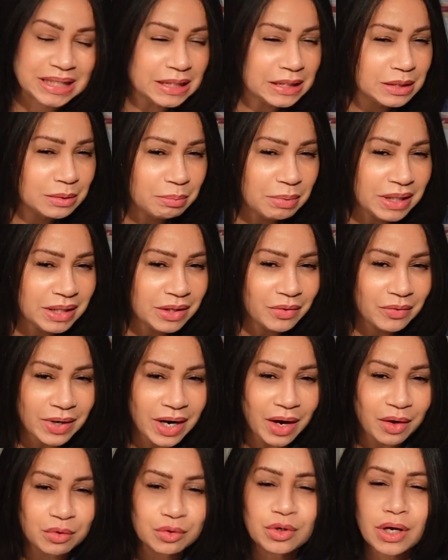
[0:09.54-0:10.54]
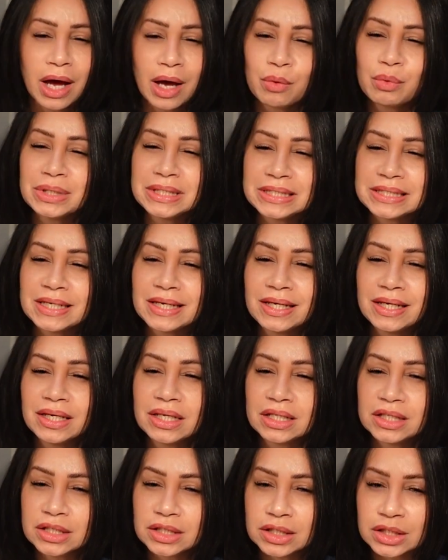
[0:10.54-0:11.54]
it's been around, I would say,
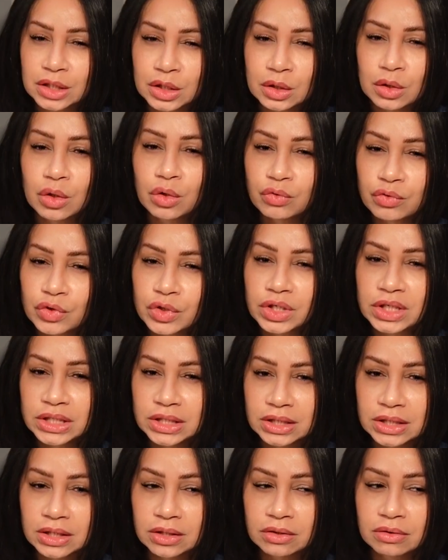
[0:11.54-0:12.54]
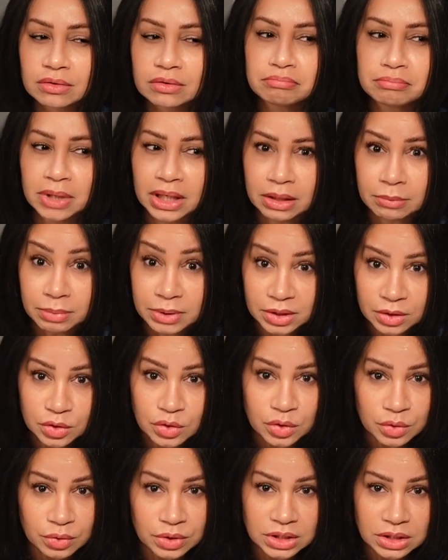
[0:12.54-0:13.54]
a little over a year, maybe
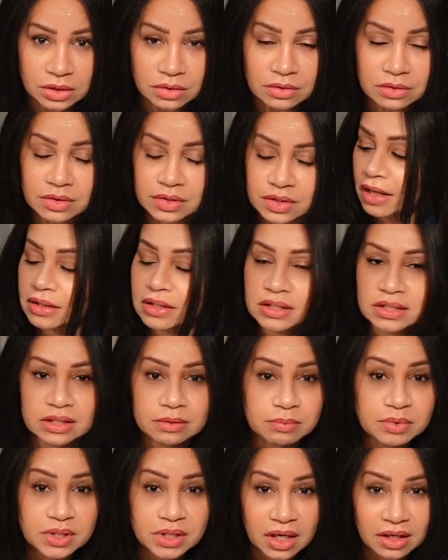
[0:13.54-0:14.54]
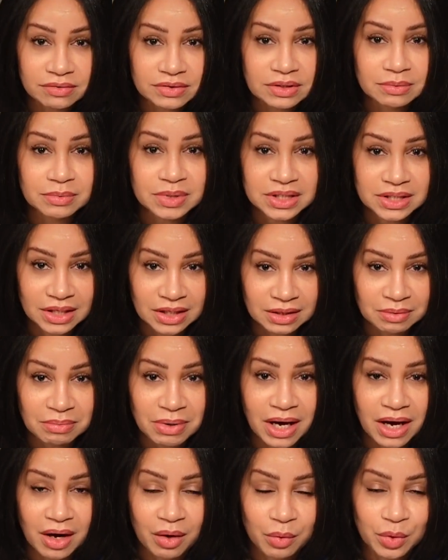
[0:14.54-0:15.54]
2 years, and it seems to have some staying
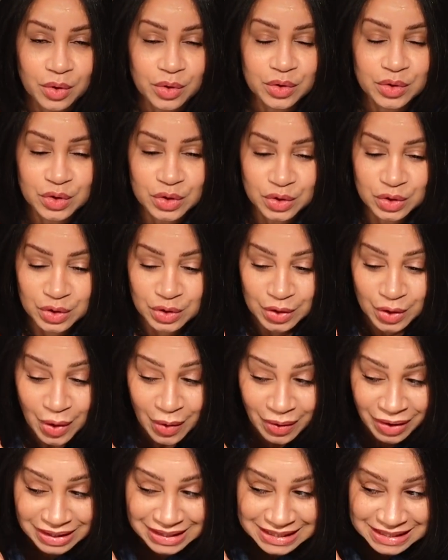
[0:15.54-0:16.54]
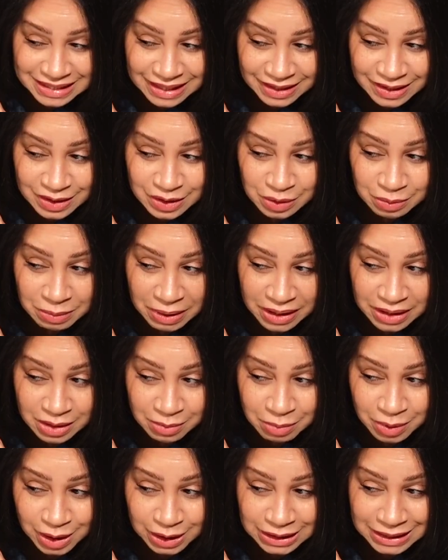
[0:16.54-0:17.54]
power, so I decided to bite
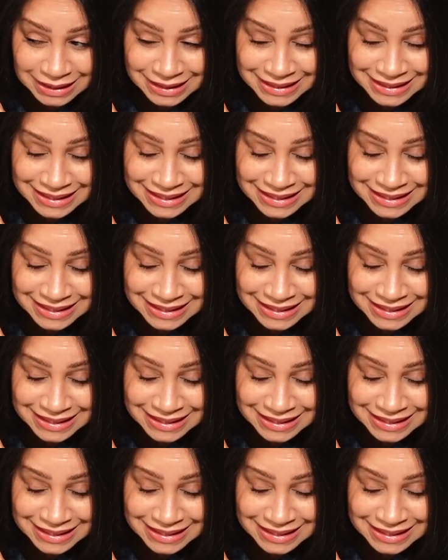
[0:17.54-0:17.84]
the bullet.